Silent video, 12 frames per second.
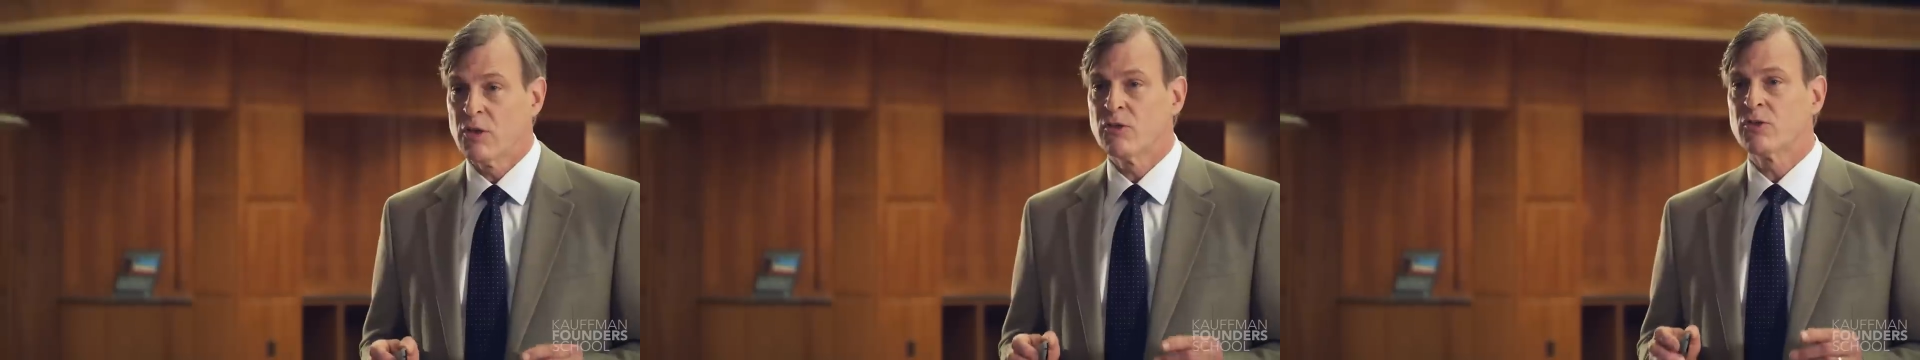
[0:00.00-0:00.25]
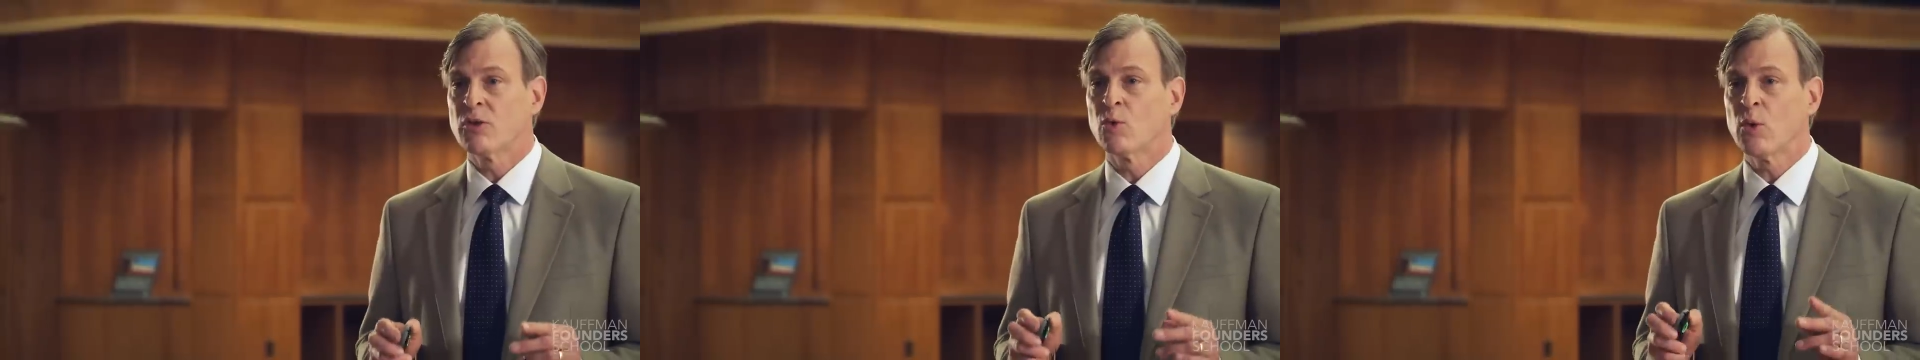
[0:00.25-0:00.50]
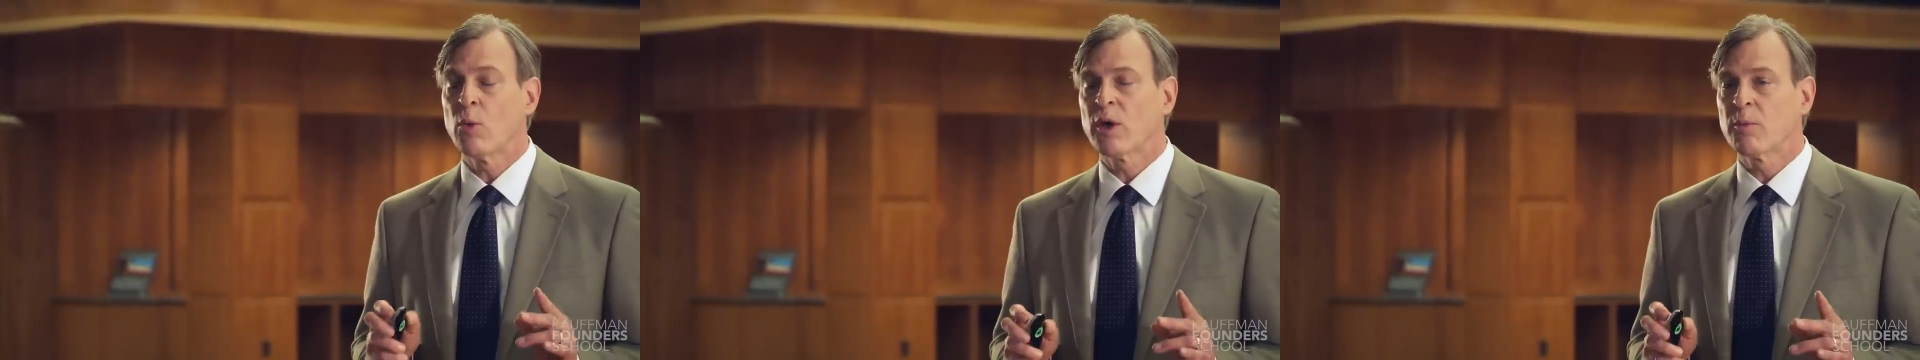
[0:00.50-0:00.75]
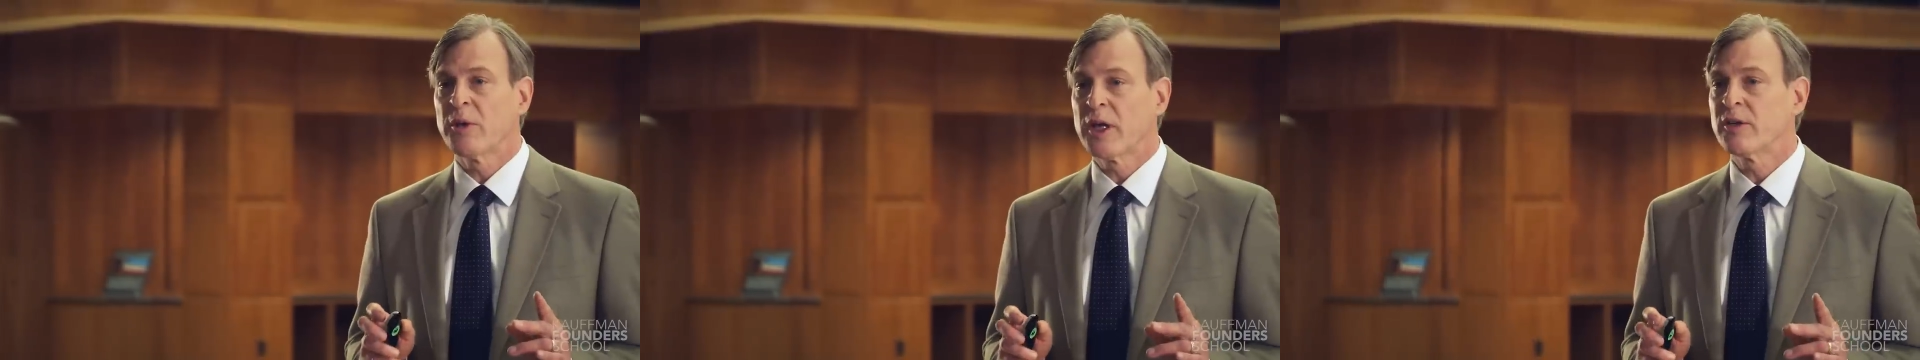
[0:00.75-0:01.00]
So we want
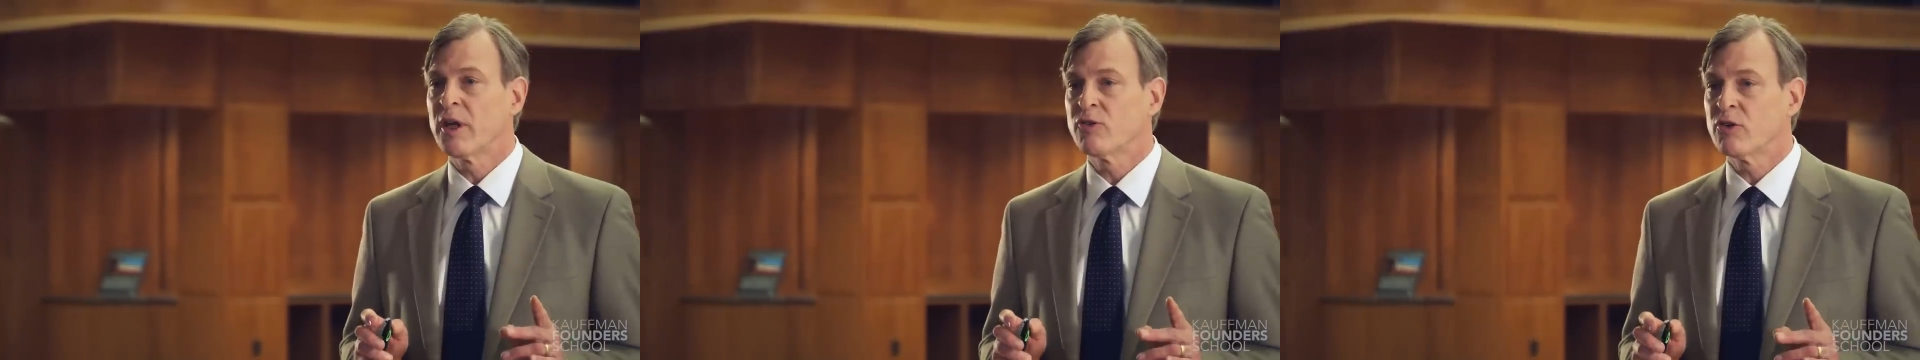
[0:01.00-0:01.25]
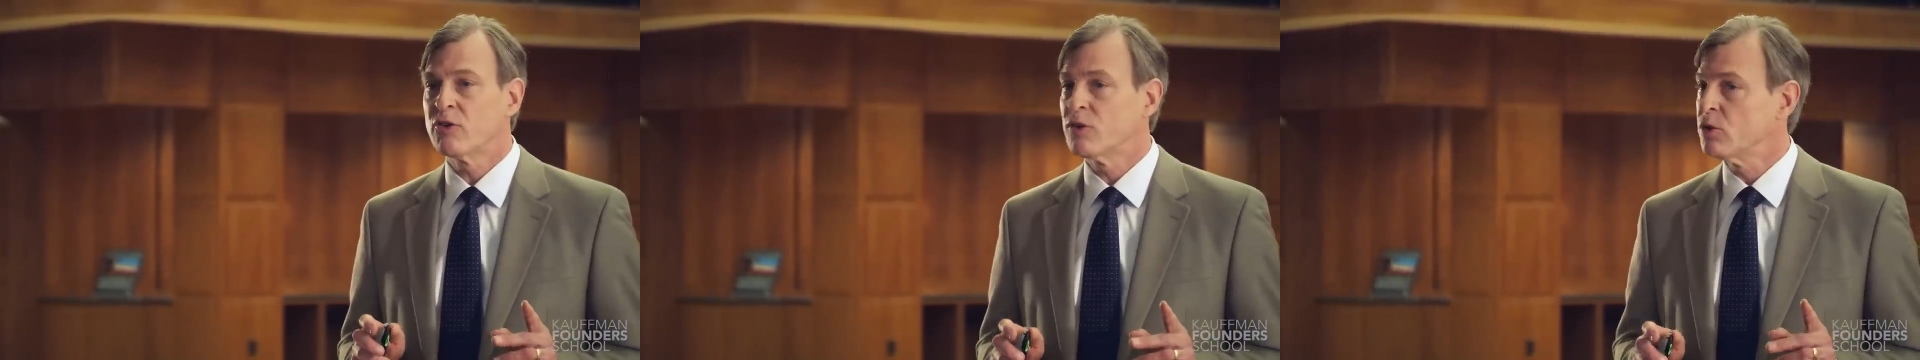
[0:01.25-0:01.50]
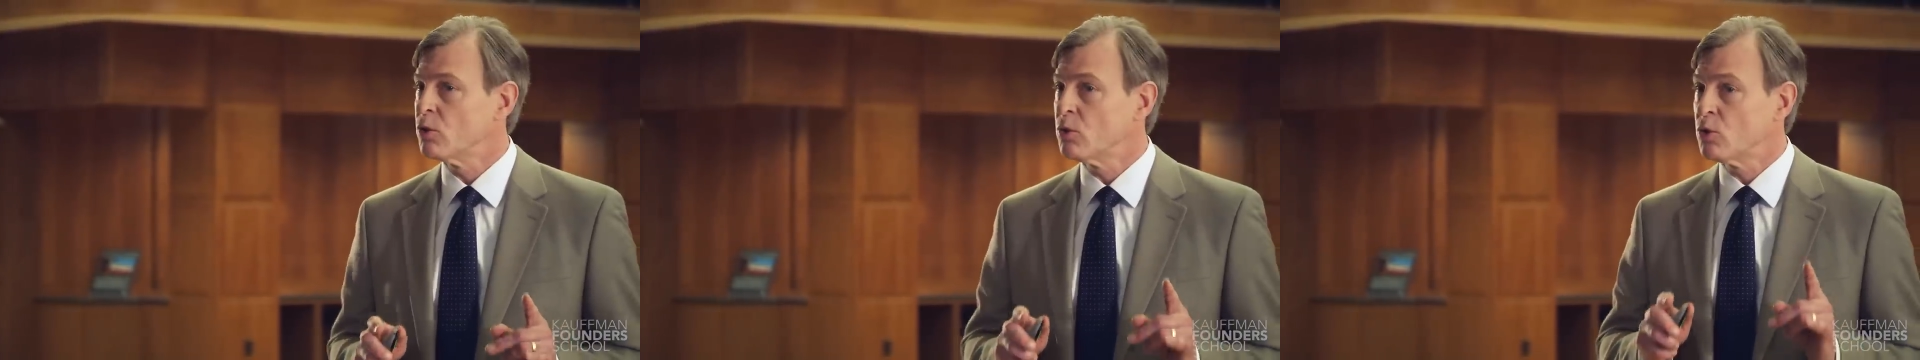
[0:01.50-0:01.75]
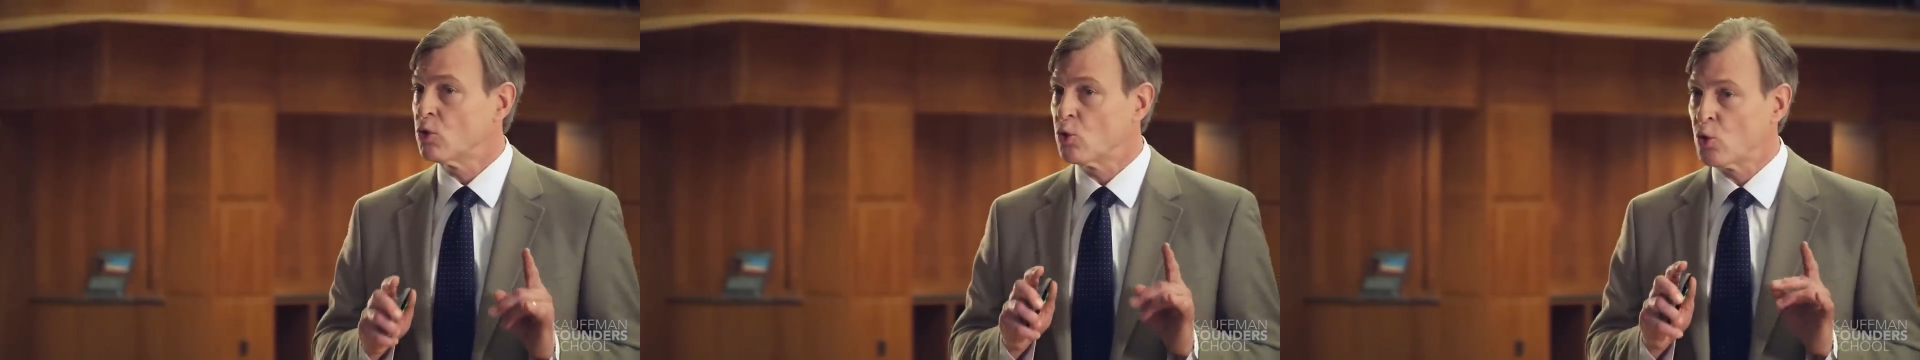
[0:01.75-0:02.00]
to pay attention to
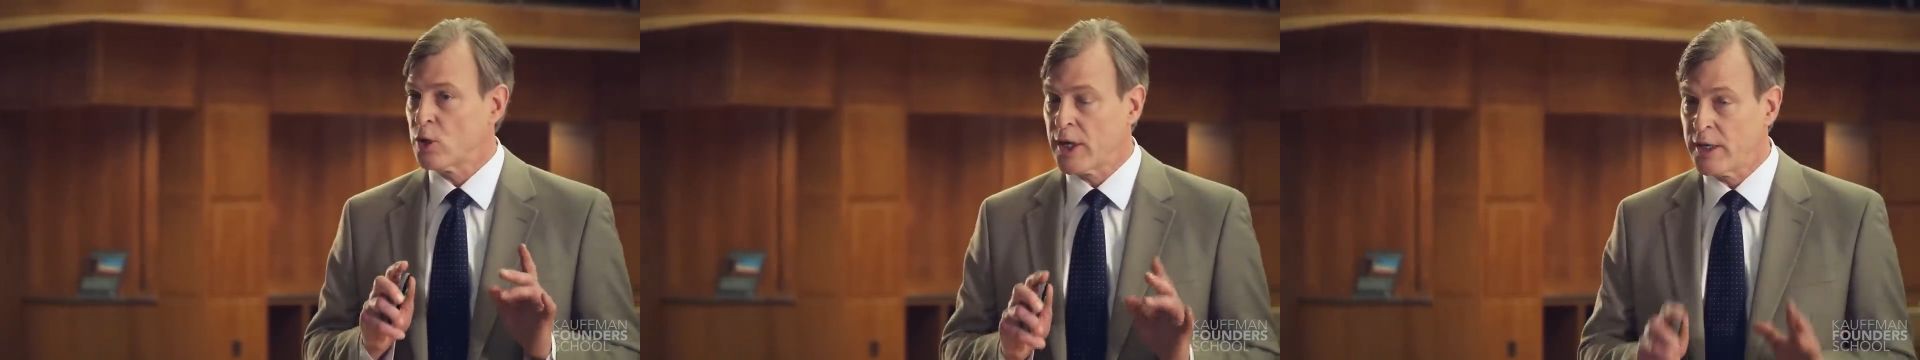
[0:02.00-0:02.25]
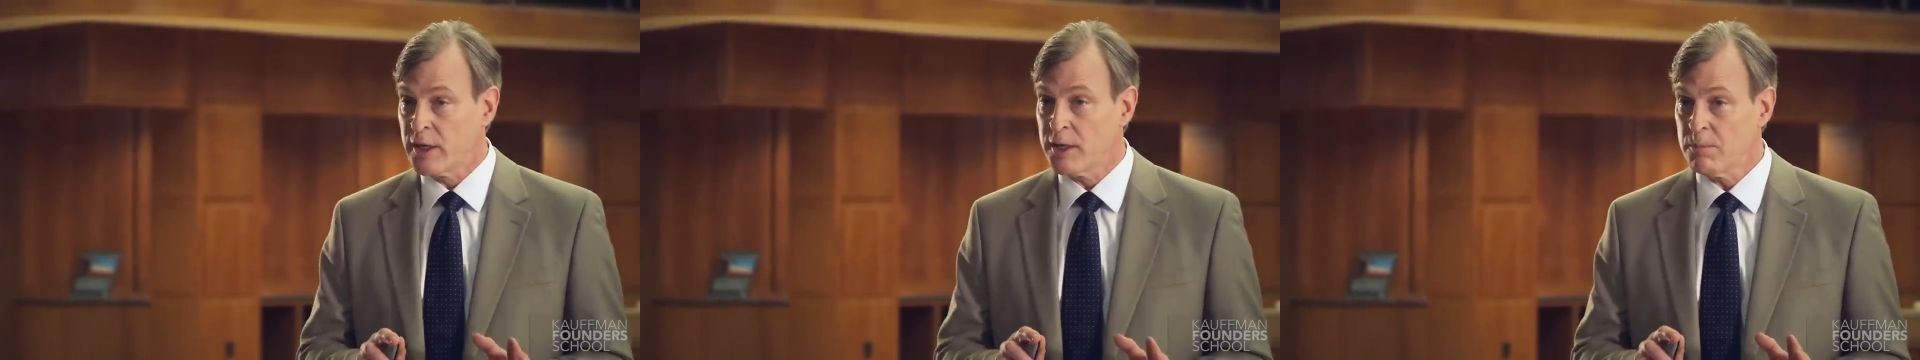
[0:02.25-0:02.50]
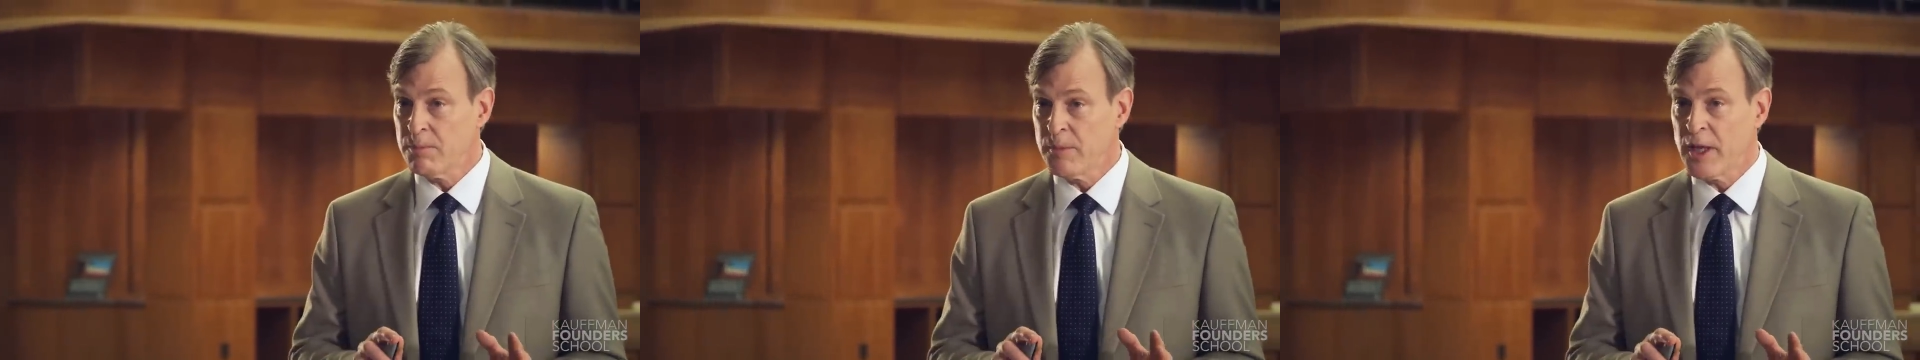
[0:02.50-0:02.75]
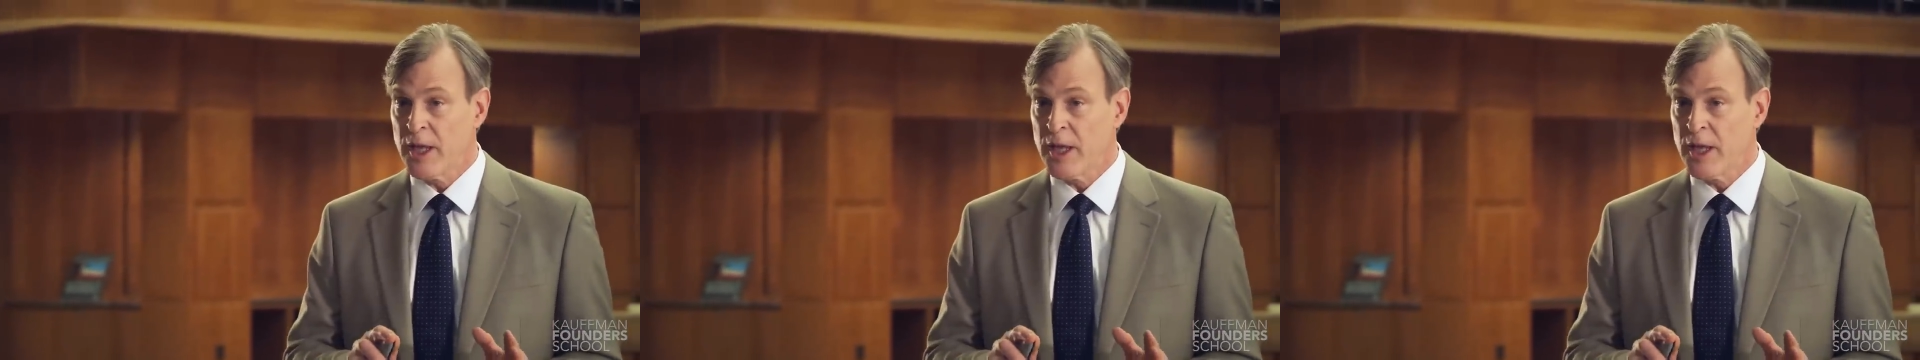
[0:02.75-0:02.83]
creating them